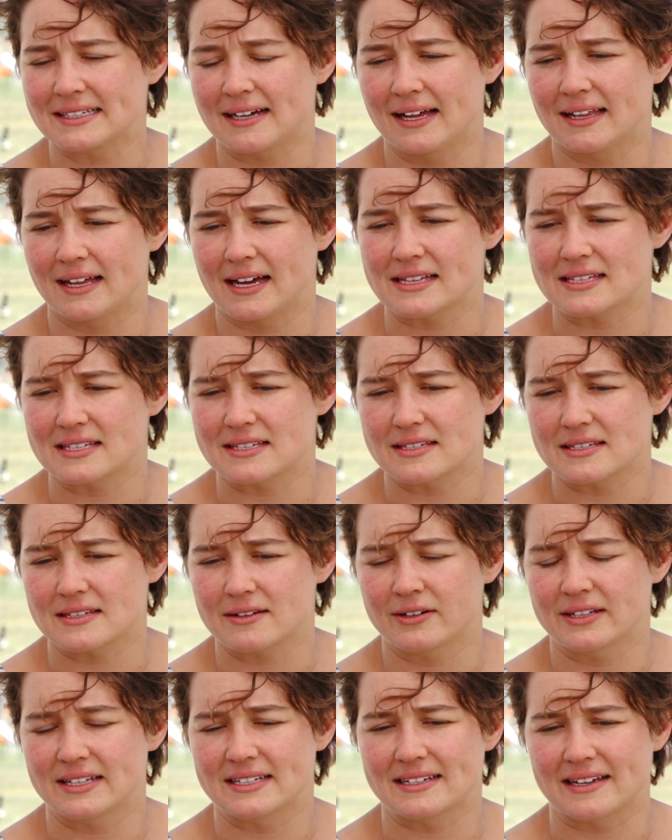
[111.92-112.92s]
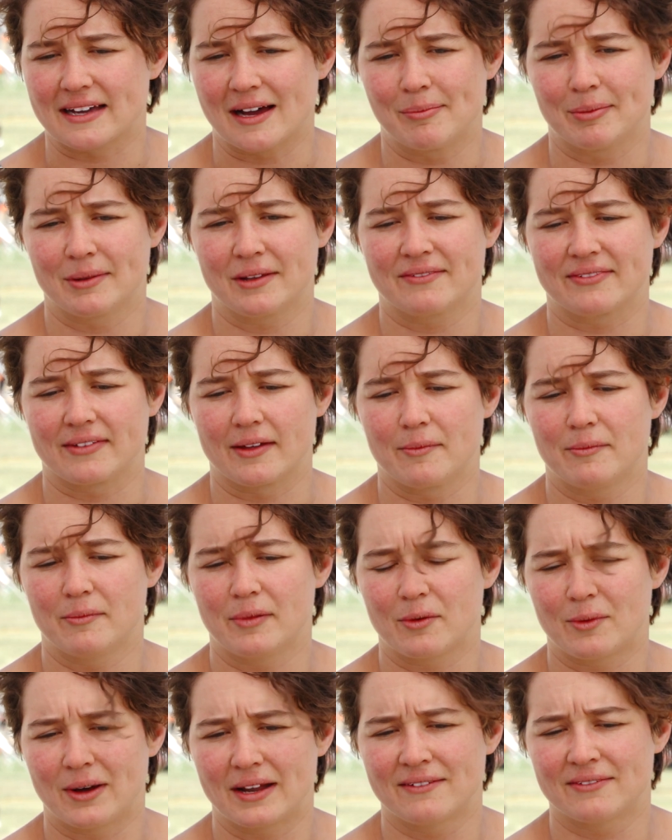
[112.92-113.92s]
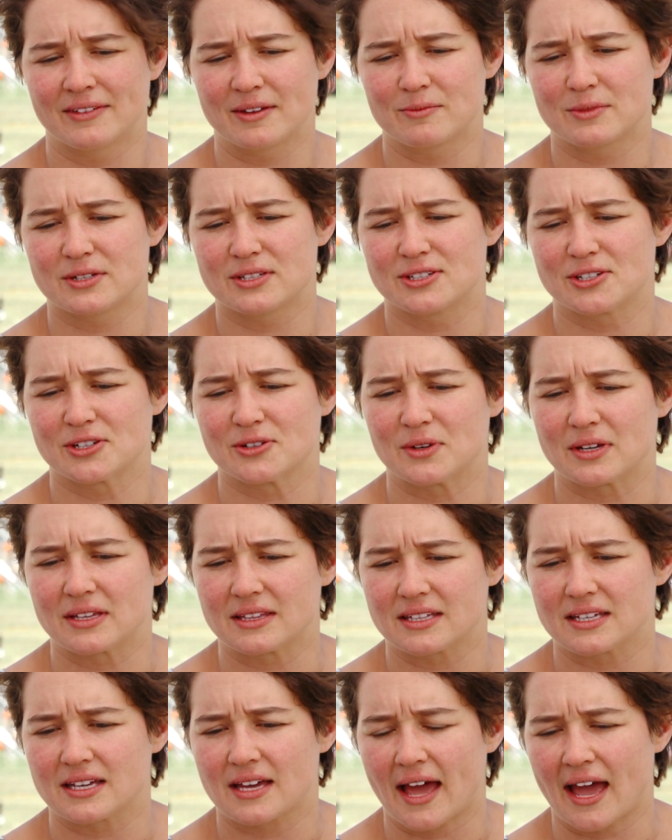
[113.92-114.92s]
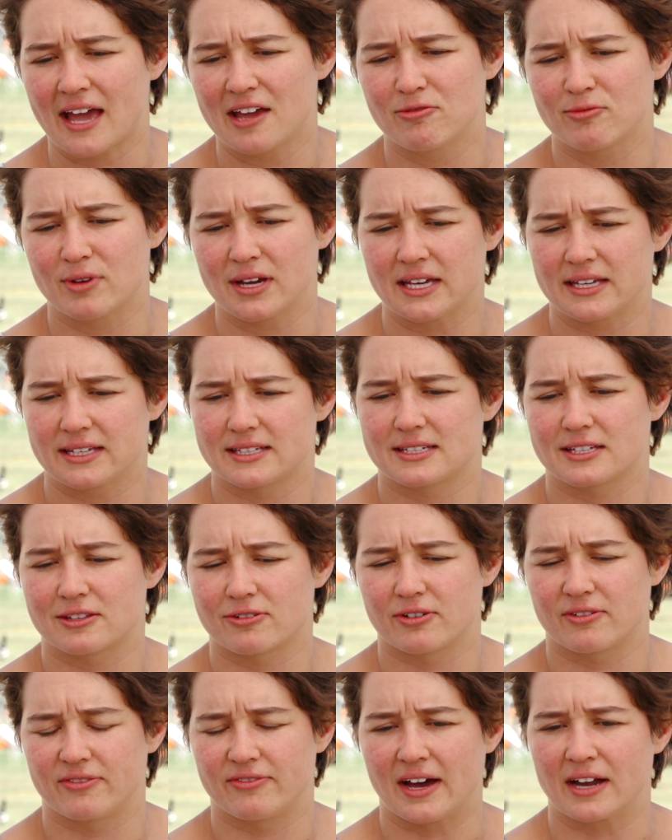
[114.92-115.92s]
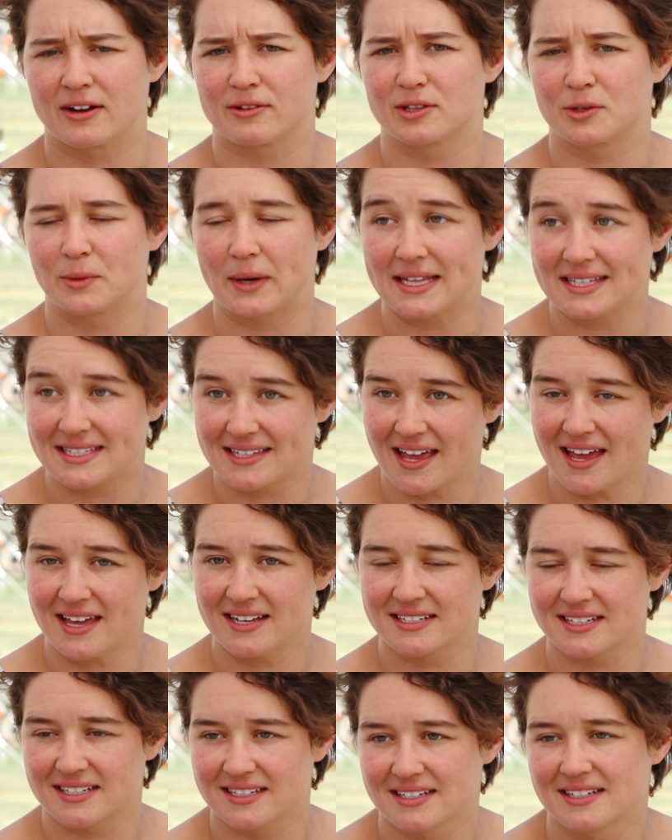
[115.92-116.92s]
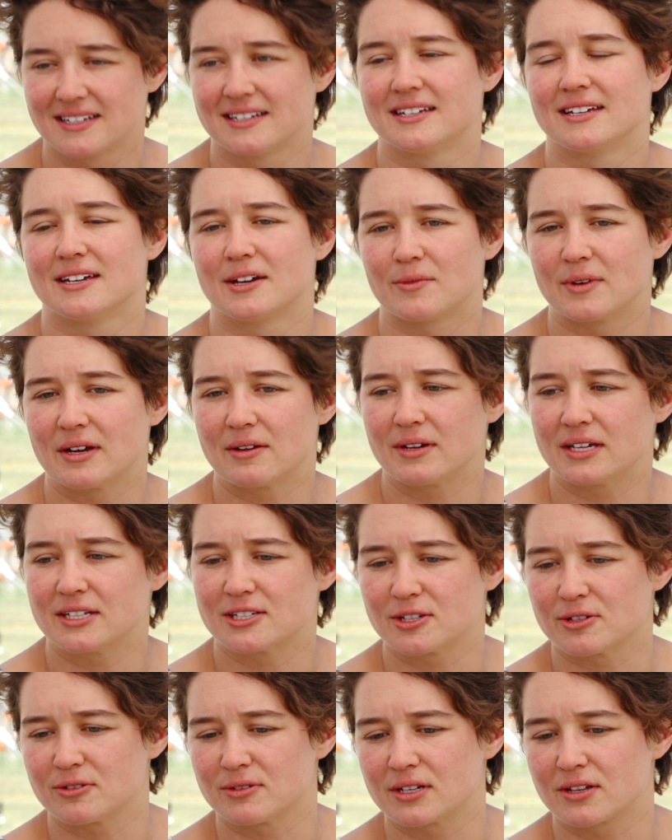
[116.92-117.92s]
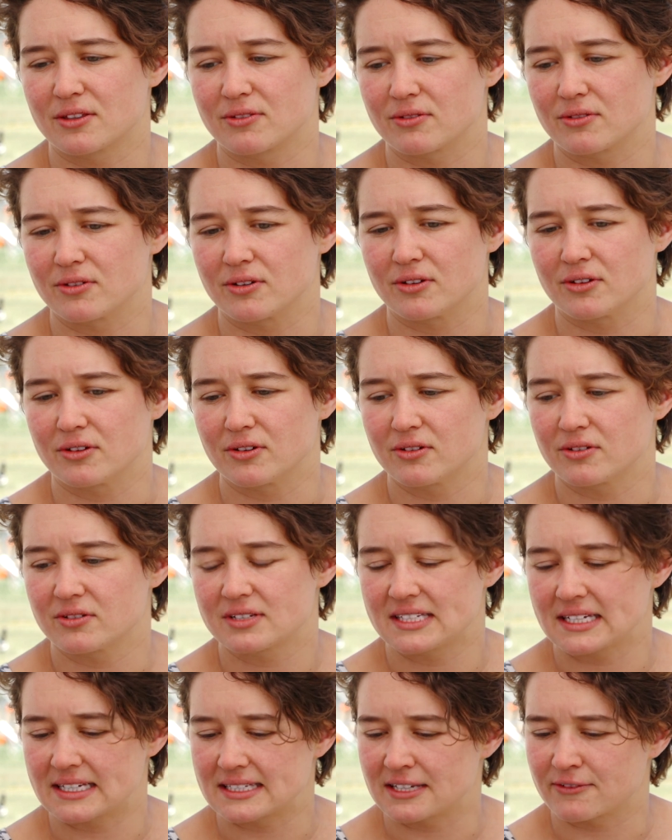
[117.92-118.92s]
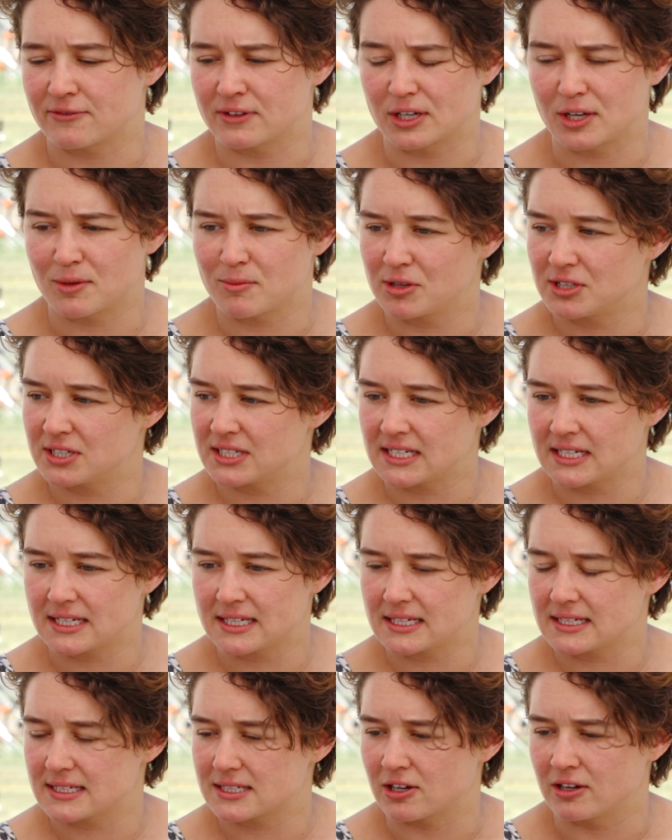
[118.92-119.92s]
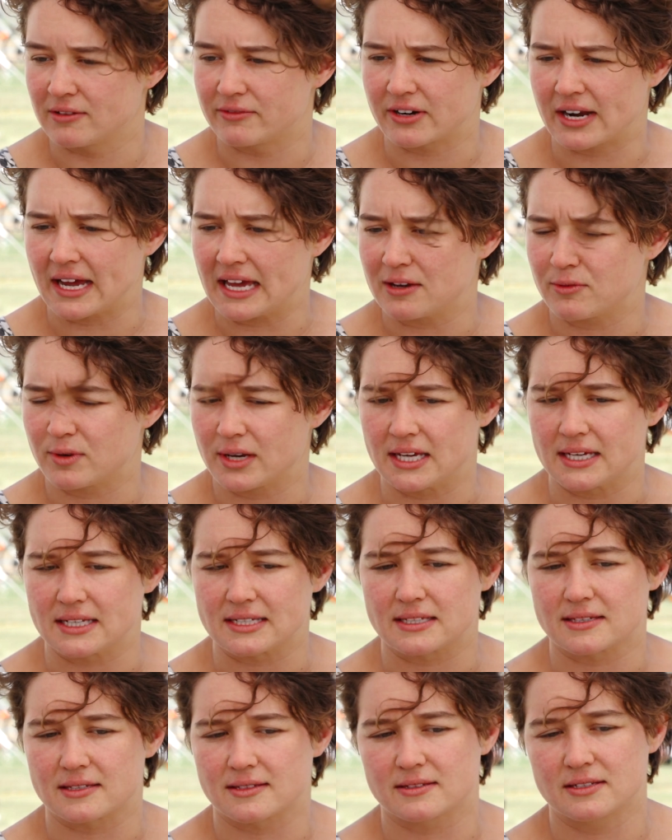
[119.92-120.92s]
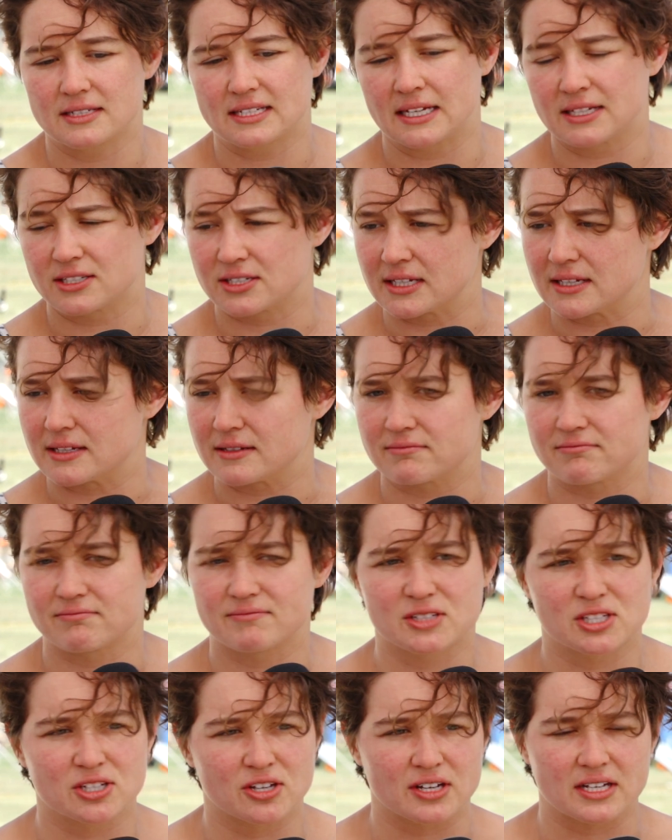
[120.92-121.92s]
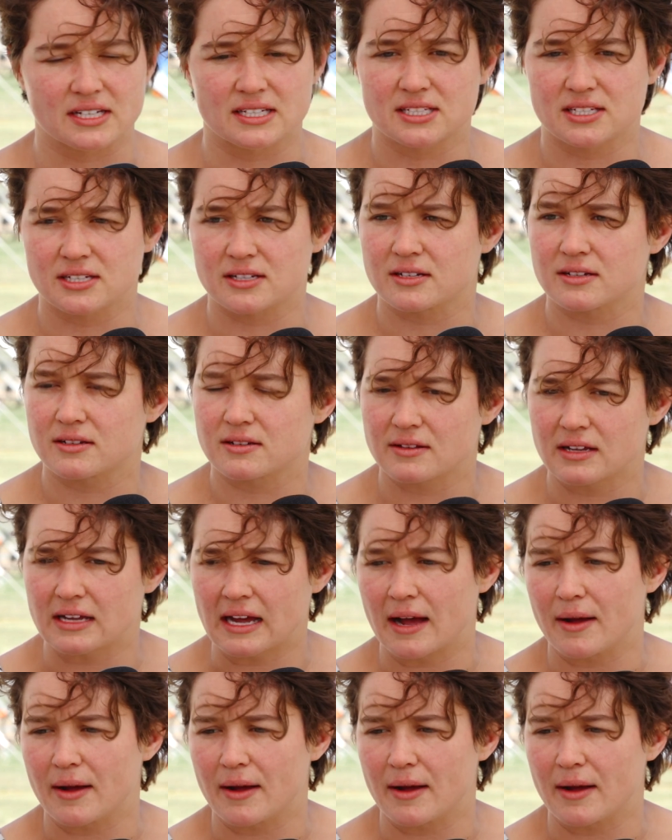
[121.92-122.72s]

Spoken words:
highlights, there's a couple of them, but one of them was doing the 8 weeks through Far North Queensland, where we toured through 6 different communities over 8 weeks, teaching circus to